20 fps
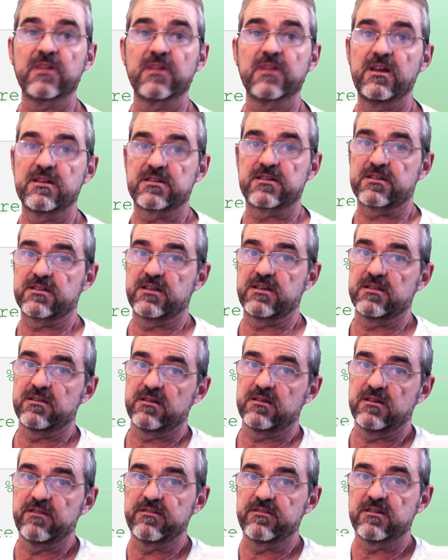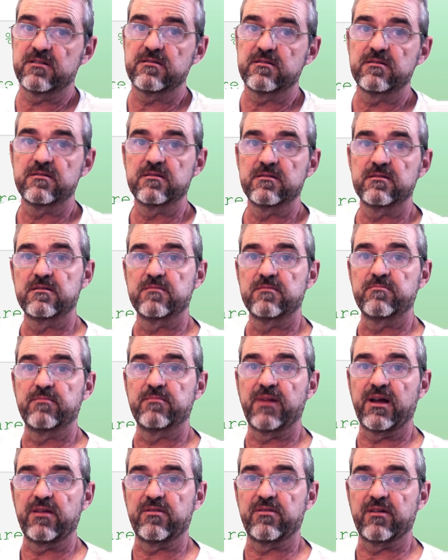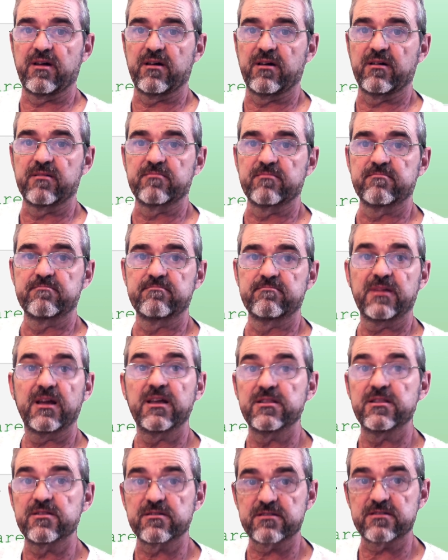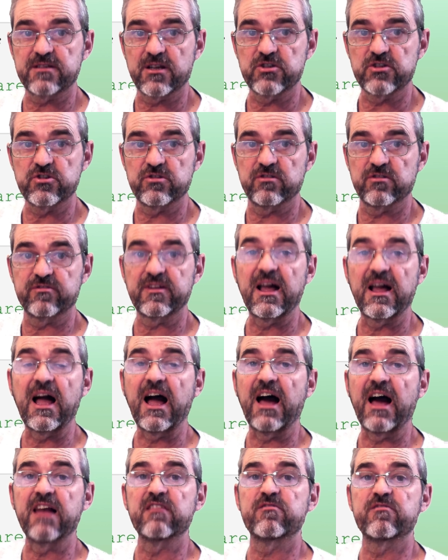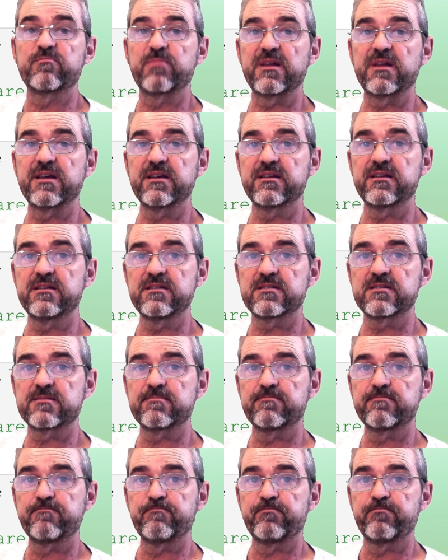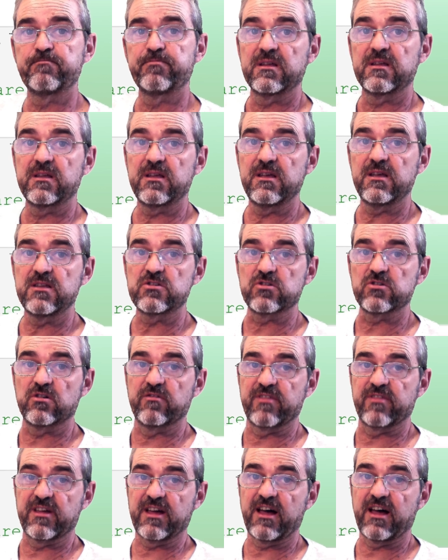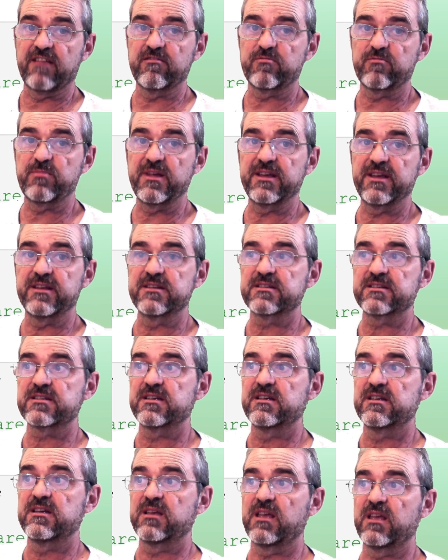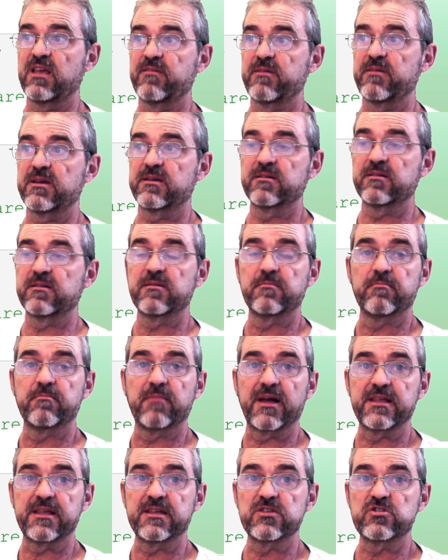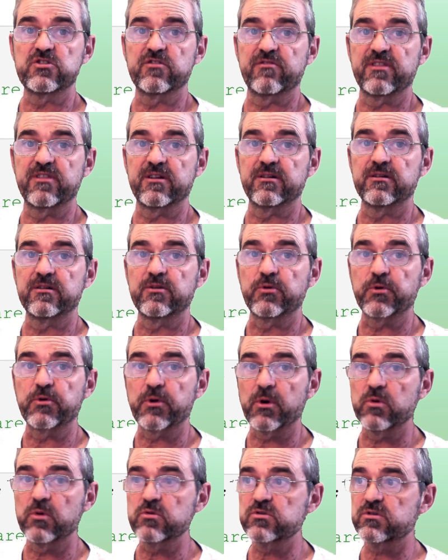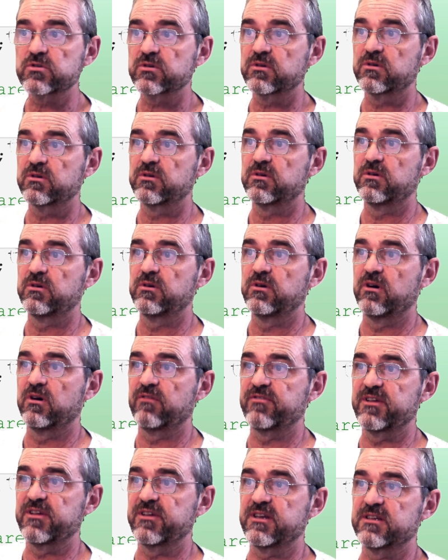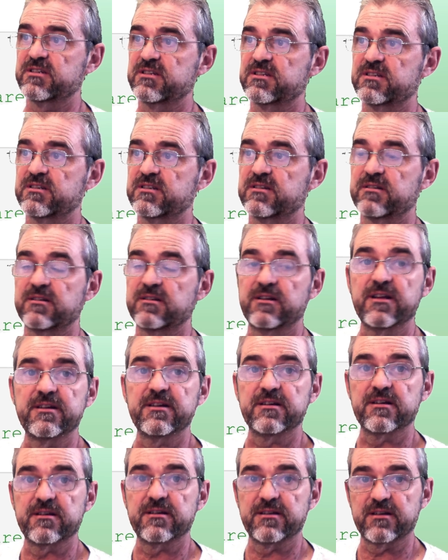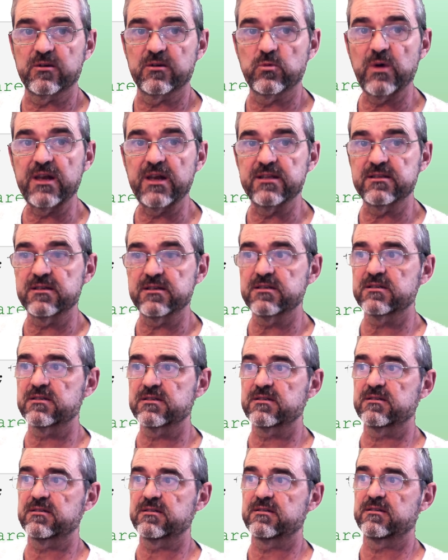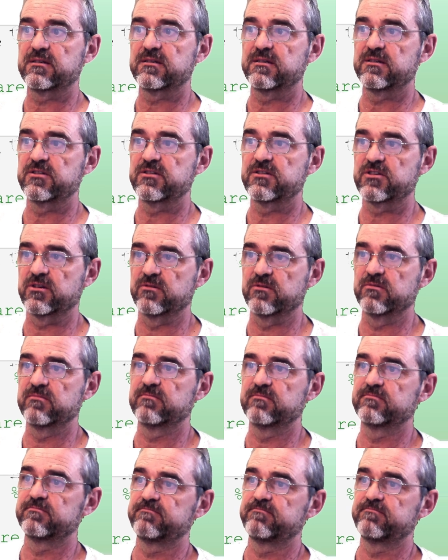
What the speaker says: is a set given by the intersection of half planes, each of the half planes given by each of the rows of these linear inequalities. So